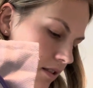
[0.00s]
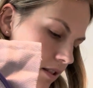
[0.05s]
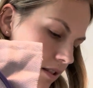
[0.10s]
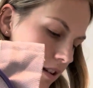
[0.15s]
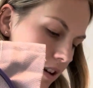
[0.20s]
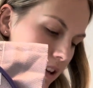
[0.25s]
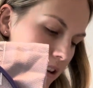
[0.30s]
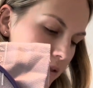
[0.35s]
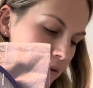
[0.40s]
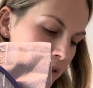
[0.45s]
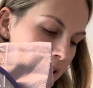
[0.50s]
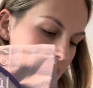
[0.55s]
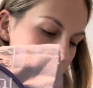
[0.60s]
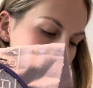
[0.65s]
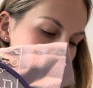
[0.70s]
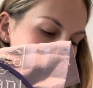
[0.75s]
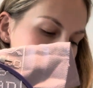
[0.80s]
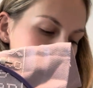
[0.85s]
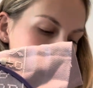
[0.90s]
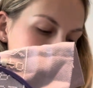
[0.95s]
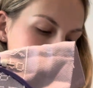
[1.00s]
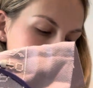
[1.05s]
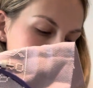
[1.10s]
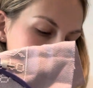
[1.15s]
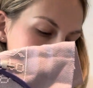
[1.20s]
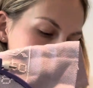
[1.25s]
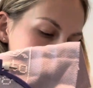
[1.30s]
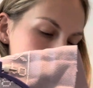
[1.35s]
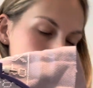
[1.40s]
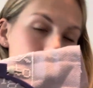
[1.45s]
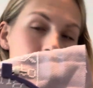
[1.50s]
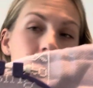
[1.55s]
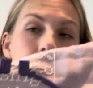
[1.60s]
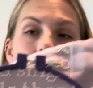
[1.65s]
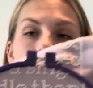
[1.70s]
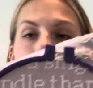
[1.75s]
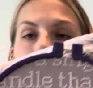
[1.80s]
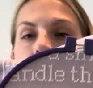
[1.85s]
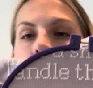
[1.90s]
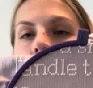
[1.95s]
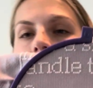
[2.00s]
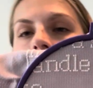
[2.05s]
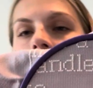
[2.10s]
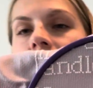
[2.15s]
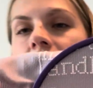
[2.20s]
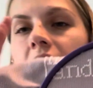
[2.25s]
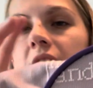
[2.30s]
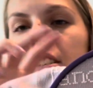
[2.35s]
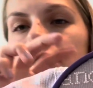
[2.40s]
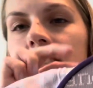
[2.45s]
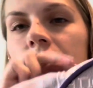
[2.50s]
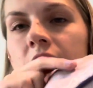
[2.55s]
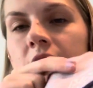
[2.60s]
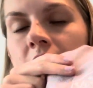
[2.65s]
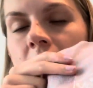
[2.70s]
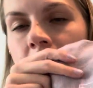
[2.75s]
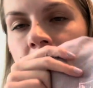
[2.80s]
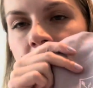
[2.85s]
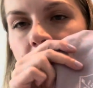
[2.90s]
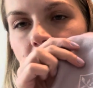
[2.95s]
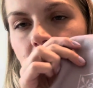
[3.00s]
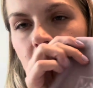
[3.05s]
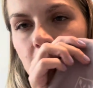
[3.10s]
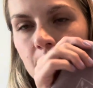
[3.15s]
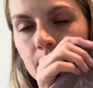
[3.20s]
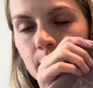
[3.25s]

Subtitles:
I only have 655 stitches left,